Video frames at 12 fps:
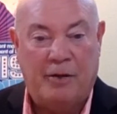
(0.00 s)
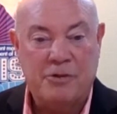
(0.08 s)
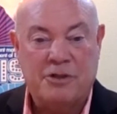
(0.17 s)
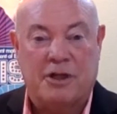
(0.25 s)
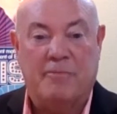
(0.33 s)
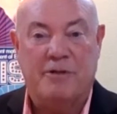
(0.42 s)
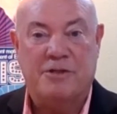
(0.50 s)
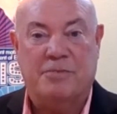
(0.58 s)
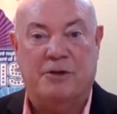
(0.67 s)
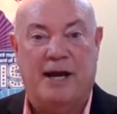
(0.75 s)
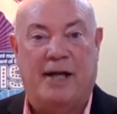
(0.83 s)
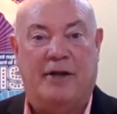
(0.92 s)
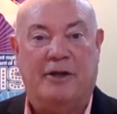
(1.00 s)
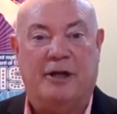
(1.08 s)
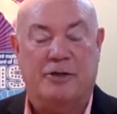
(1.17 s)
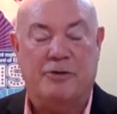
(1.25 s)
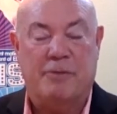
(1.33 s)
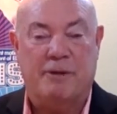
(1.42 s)
there's going to be some United
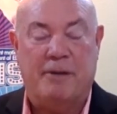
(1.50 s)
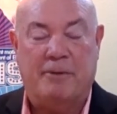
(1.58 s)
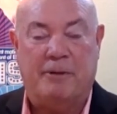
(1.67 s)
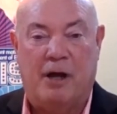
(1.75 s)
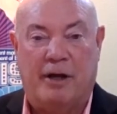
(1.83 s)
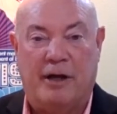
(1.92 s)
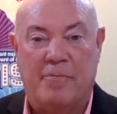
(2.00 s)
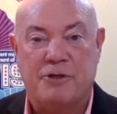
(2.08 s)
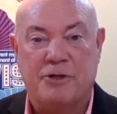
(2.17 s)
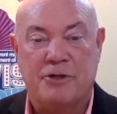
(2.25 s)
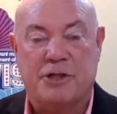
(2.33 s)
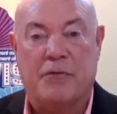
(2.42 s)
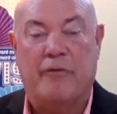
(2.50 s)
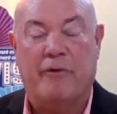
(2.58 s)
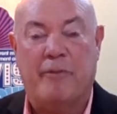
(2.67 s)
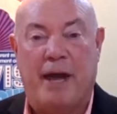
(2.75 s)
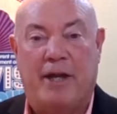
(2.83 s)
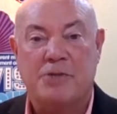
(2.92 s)
Country people on, and I'm sure some of our
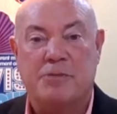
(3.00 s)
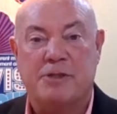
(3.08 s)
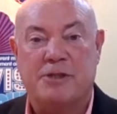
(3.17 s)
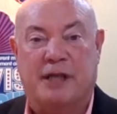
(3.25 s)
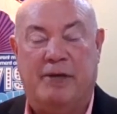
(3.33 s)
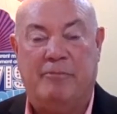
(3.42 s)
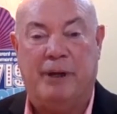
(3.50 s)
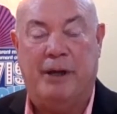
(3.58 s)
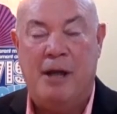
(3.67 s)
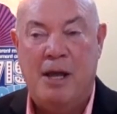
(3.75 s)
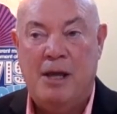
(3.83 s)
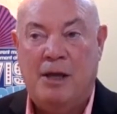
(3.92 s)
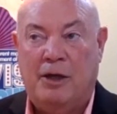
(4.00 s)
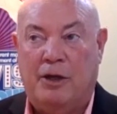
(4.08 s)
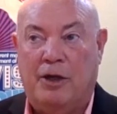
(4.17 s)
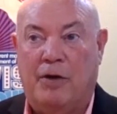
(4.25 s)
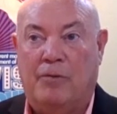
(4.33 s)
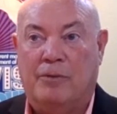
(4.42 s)
management team. But
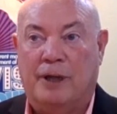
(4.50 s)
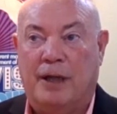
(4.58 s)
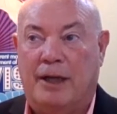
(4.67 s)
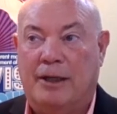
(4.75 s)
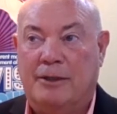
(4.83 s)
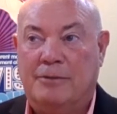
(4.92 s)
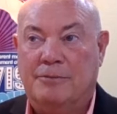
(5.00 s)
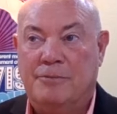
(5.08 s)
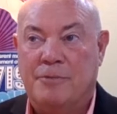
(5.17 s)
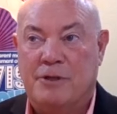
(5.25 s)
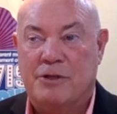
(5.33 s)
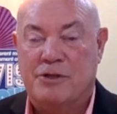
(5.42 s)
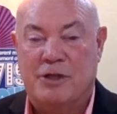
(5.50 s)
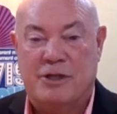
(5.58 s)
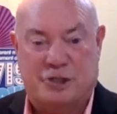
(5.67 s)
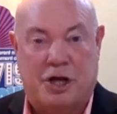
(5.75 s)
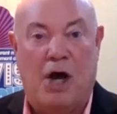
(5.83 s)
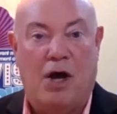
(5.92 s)
you know, uh, the
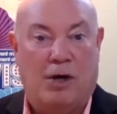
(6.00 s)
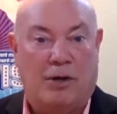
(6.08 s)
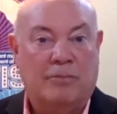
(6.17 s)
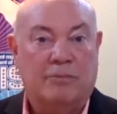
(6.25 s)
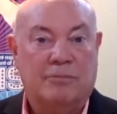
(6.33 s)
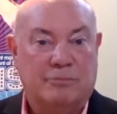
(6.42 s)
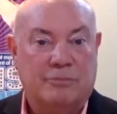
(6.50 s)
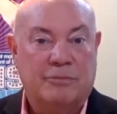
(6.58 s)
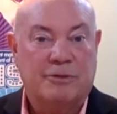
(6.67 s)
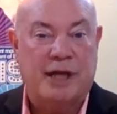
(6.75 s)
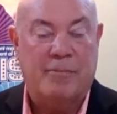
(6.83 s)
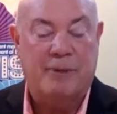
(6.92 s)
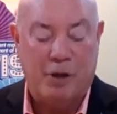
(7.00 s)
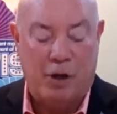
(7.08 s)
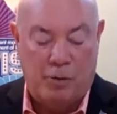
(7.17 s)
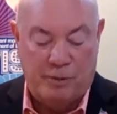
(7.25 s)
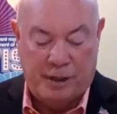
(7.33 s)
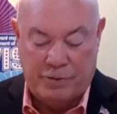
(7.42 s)
song "Take Me
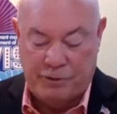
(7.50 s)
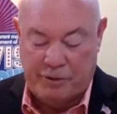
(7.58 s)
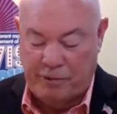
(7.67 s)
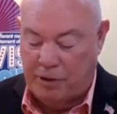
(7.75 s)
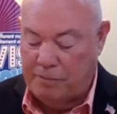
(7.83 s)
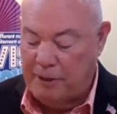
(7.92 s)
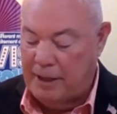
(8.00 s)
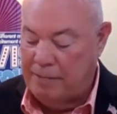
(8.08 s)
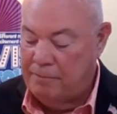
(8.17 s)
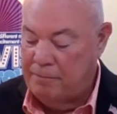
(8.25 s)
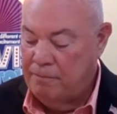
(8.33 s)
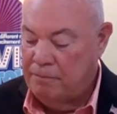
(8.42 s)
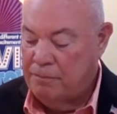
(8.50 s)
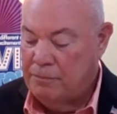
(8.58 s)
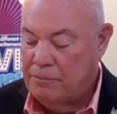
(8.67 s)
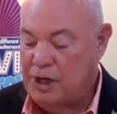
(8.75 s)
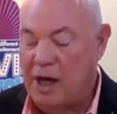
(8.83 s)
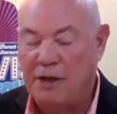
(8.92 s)
Home, Country Road" by
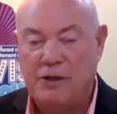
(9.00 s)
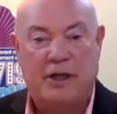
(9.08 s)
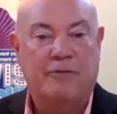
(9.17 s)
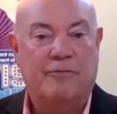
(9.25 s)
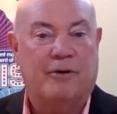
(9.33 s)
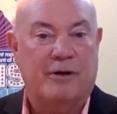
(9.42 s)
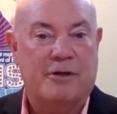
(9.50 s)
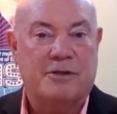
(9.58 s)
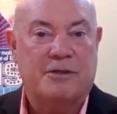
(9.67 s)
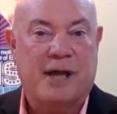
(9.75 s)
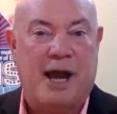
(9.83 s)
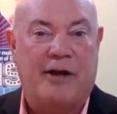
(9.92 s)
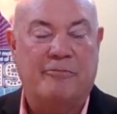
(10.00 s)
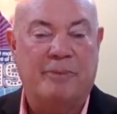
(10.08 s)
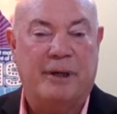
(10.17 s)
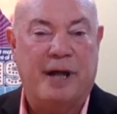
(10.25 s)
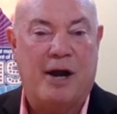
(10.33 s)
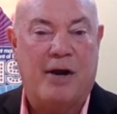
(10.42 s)
John Denver has kind of
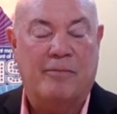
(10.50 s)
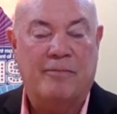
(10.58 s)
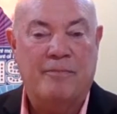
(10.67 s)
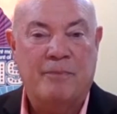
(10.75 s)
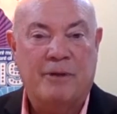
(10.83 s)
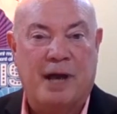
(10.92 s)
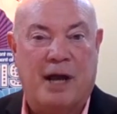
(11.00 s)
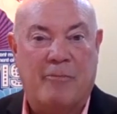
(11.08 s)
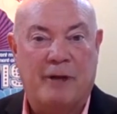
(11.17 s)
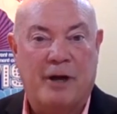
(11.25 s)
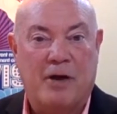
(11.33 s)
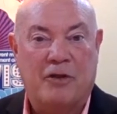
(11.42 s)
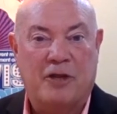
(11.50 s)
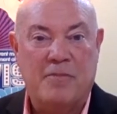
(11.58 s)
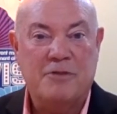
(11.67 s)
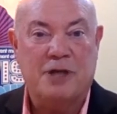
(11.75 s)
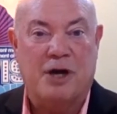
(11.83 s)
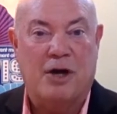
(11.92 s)
been our kind of been our
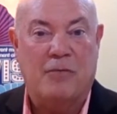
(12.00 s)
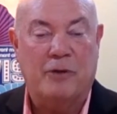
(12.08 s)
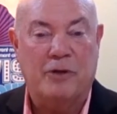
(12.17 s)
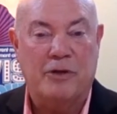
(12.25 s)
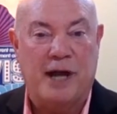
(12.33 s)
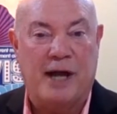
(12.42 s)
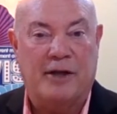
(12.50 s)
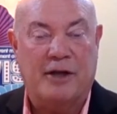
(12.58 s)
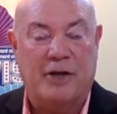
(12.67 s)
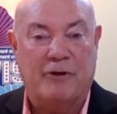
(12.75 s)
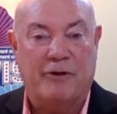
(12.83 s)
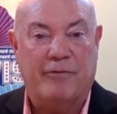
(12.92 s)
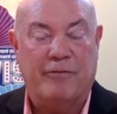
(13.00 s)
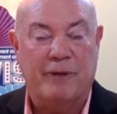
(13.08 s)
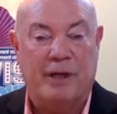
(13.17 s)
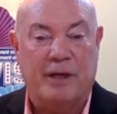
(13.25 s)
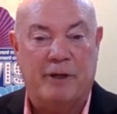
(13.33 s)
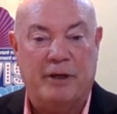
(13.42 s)
theme song with United Country for
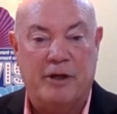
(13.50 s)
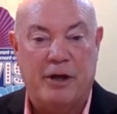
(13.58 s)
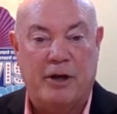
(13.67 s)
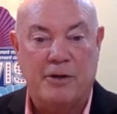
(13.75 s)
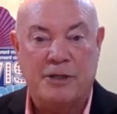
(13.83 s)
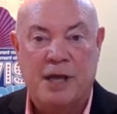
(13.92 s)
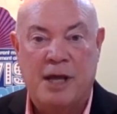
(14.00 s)
many many years.